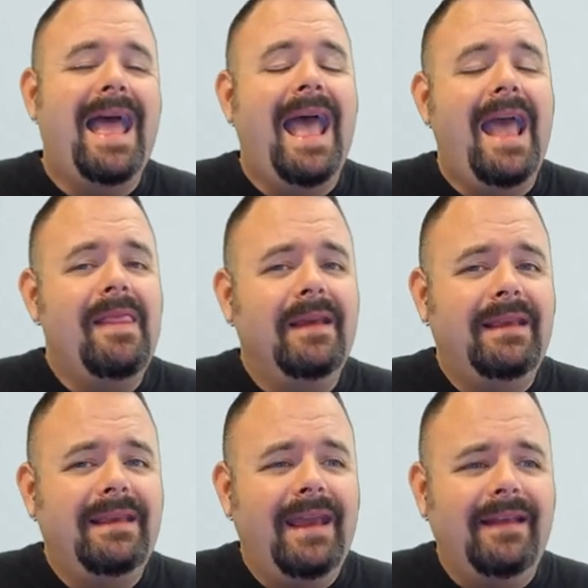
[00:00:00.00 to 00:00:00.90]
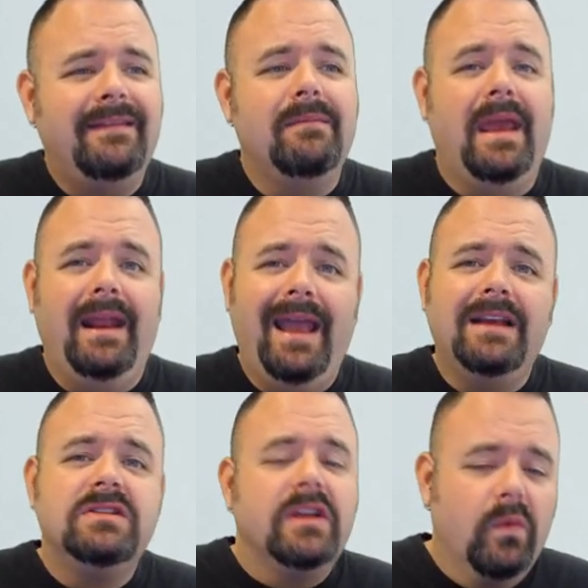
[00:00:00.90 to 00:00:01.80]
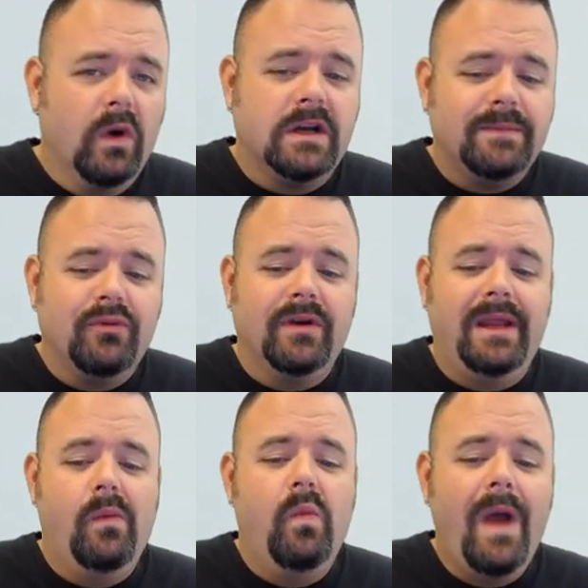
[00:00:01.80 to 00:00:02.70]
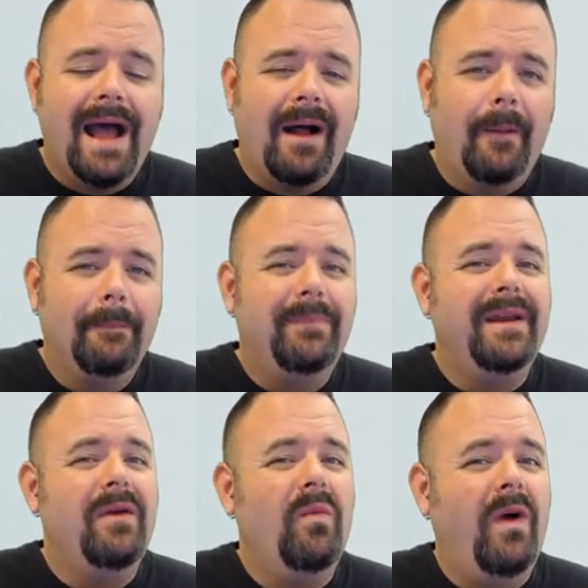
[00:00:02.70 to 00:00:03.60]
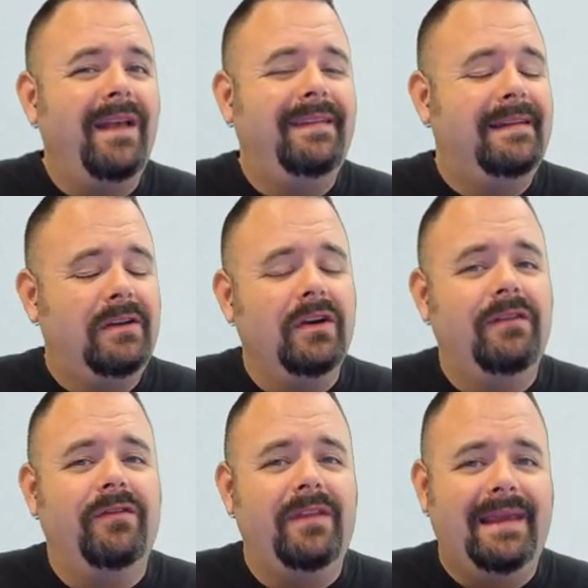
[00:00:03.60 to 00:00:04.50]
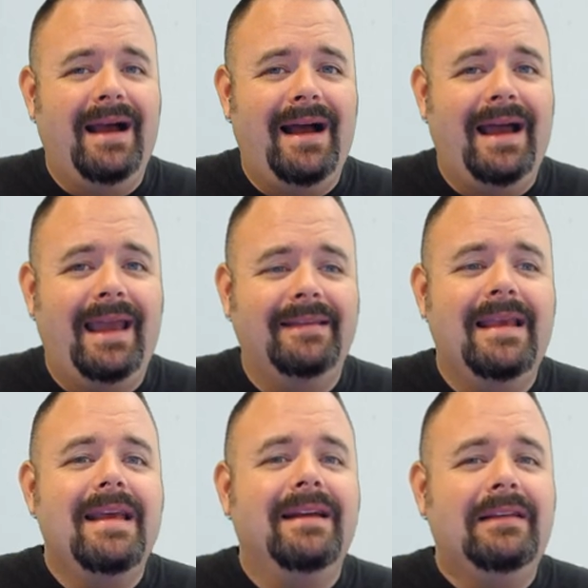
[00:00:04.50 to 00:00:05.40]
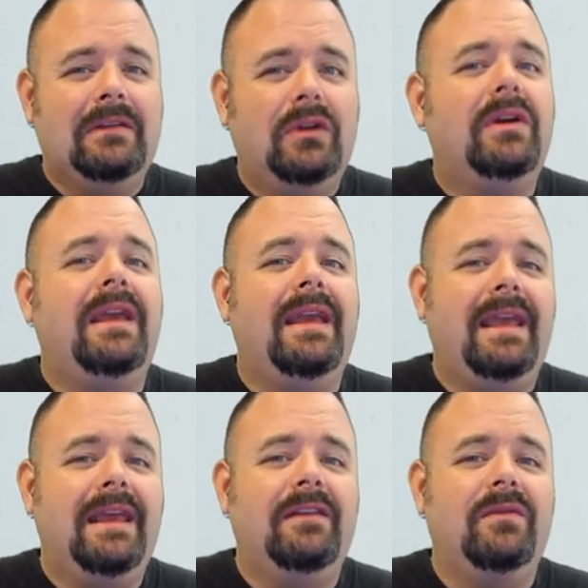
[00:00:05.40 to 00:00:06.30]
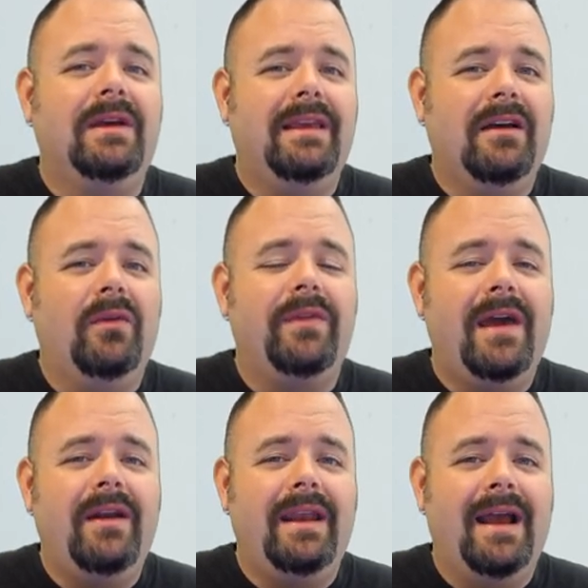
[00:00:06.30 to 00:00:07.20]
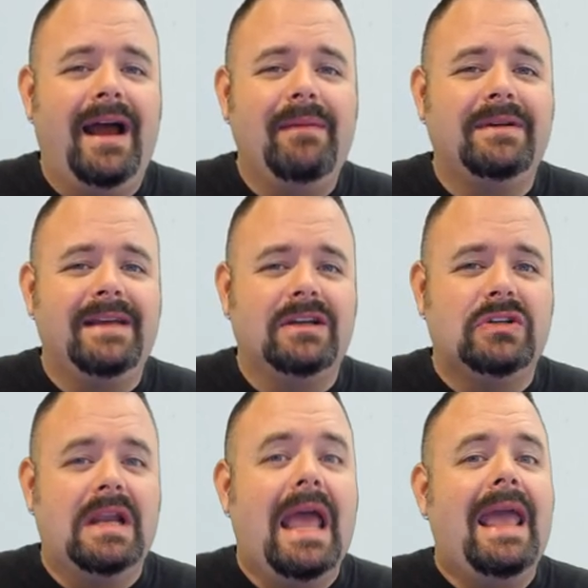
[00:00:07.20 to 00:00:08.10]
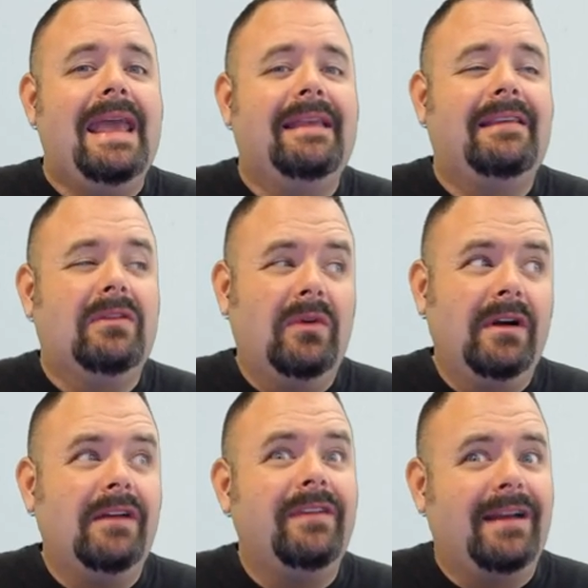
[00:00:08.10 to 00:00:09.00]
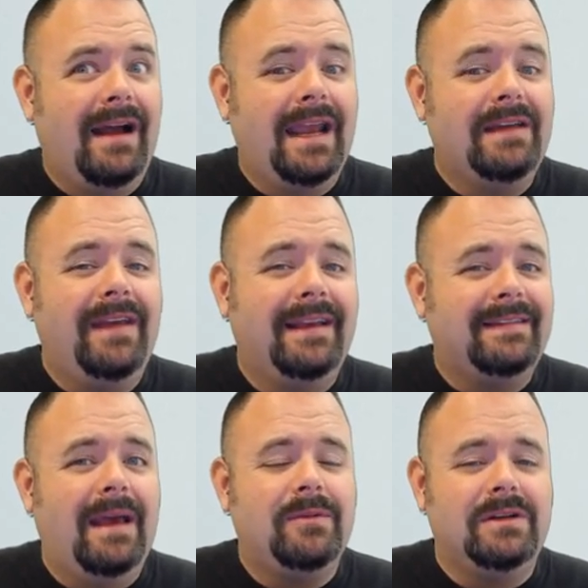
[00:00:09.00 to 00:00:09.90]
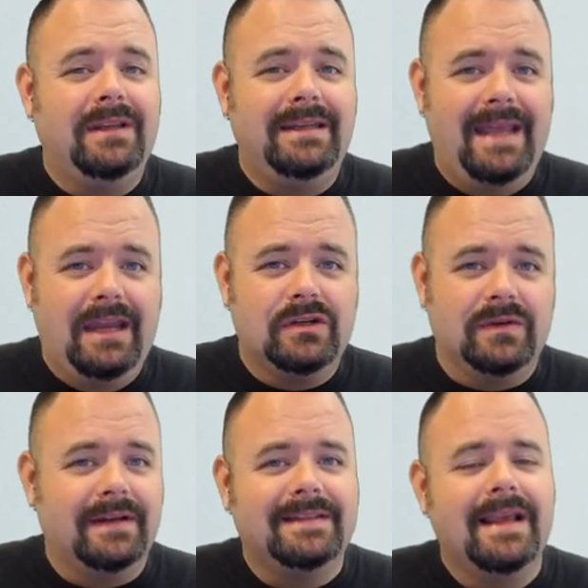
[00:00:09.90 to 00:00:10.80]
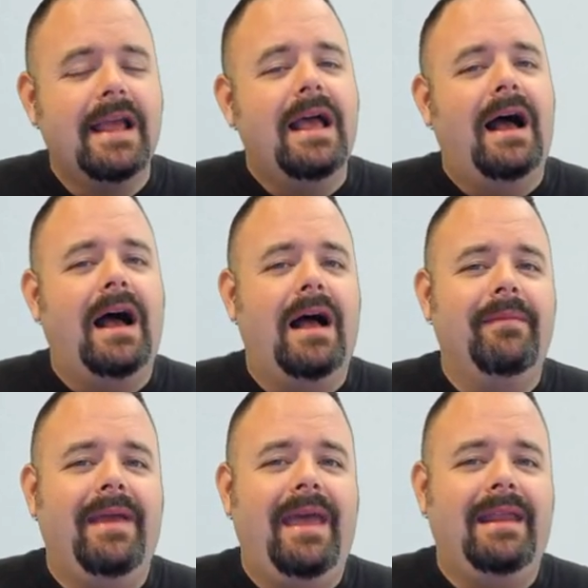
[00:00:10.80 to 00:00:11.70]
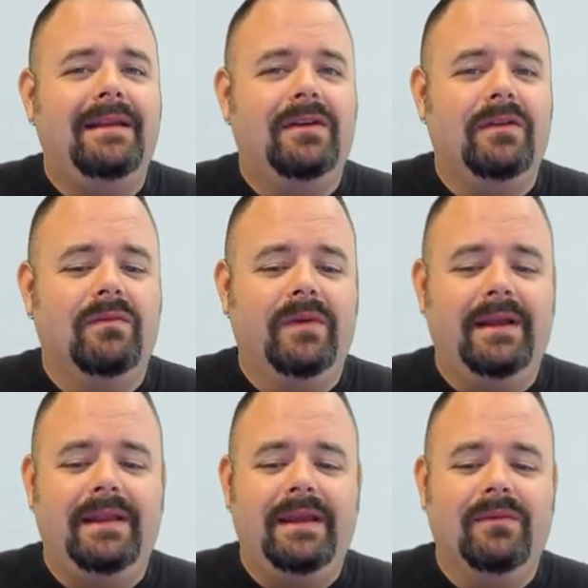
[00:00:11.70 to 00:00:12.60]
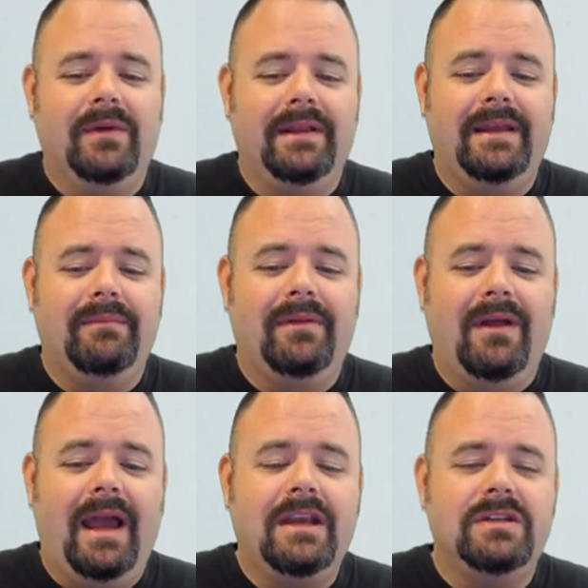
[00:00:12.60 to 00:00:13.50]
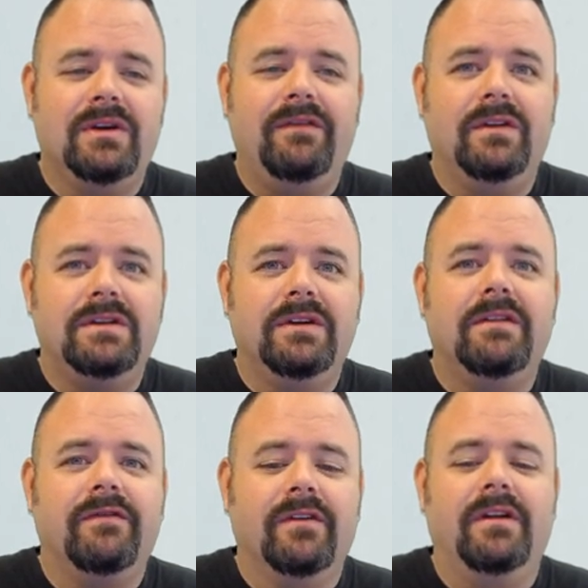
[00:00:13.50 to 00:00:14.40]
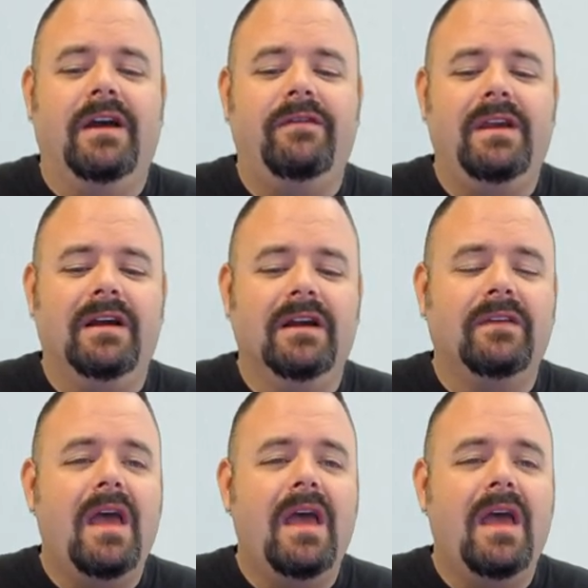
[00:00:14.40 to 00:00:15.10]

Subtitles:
And the guesstimating actually worked pretty well, but it wasn't good for the eyes, because looking into a kiln without any eye protection is sort of kind of exceptionally dangerous, and could really, really blind you if you do it for enough years.